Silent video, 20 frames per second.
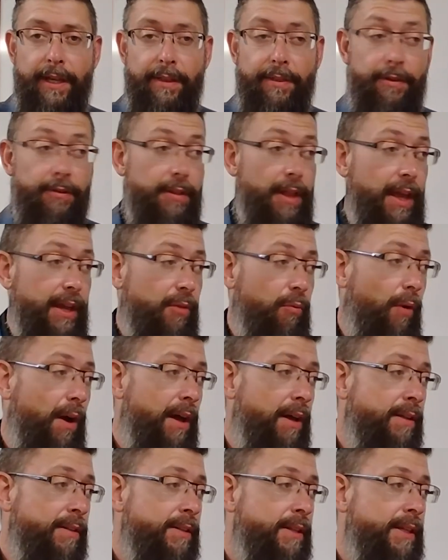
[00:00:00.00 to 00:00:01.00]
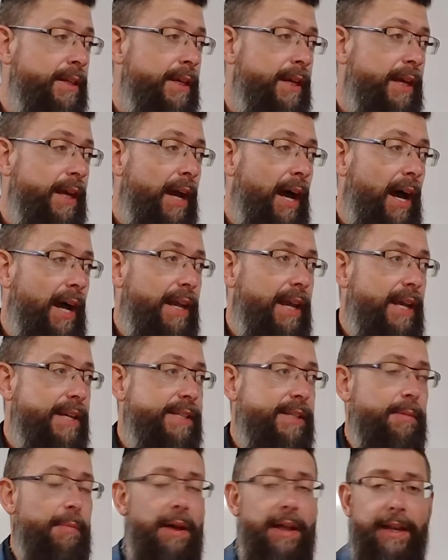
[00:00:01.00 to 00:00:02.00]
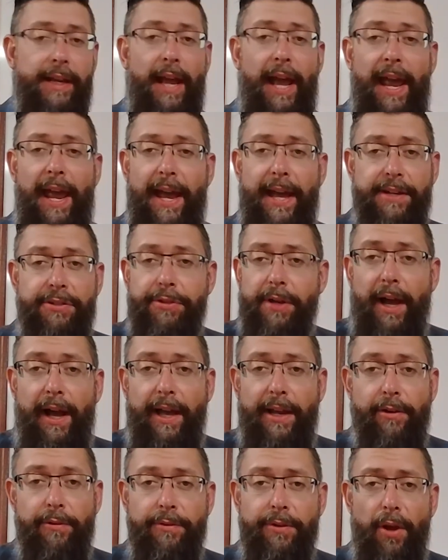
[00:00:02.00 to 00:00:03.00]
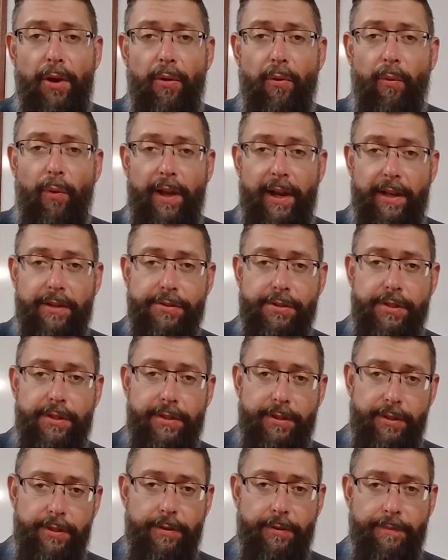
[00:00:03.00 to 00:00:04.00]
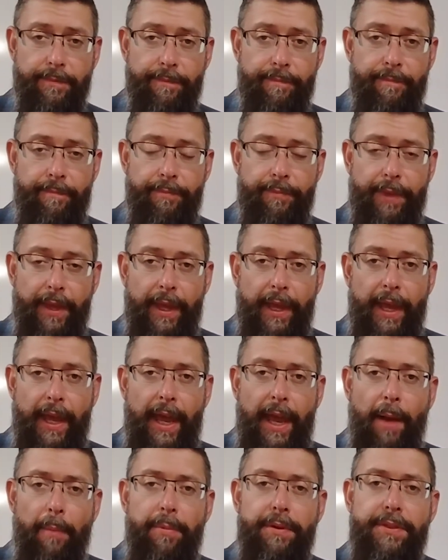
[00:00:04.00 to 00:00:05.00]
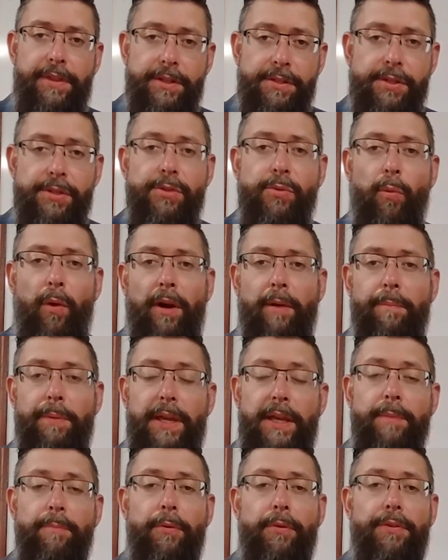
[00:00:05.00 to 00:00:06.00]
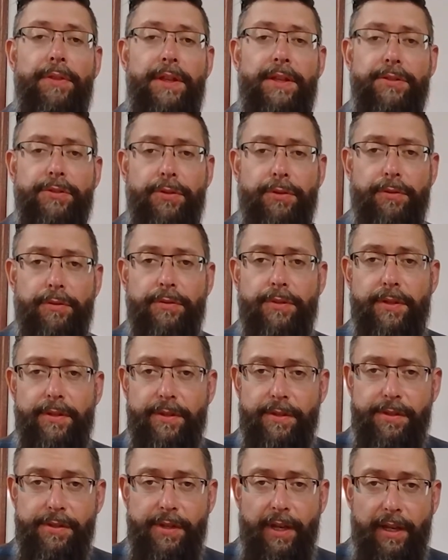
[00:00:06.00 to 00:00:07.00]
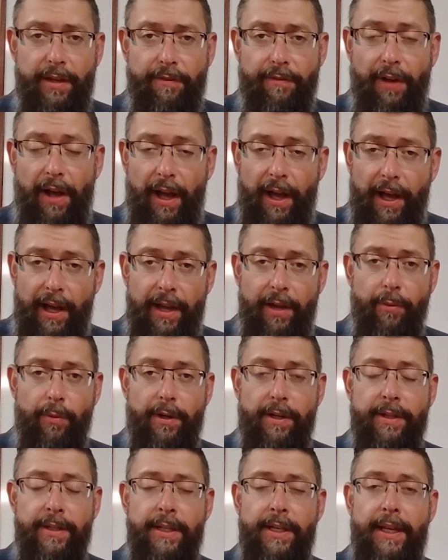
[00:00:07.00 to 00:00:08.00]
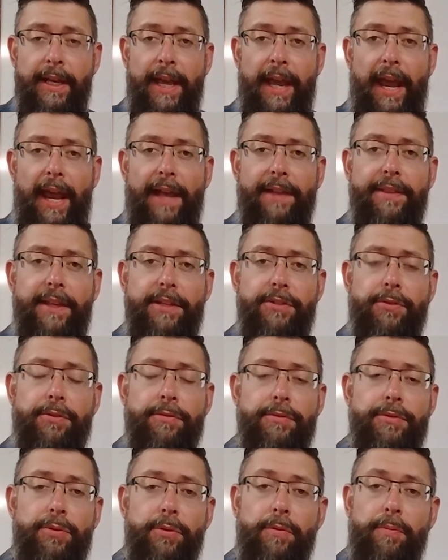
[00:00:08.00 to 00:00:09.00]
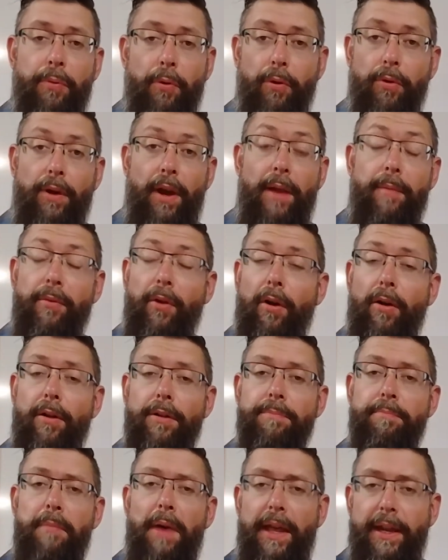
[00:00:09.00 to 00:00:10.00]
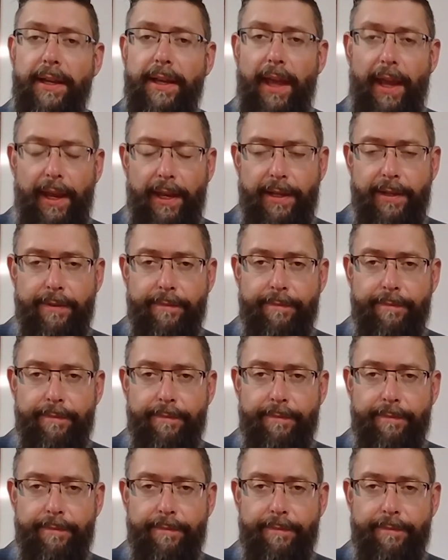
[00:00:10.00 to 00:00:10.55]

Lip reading: They're like, well, I guess I'm out of cash. I don't know what else to do. But this is where people then turn to the state of Iowa and they turn to a program called Medicaid.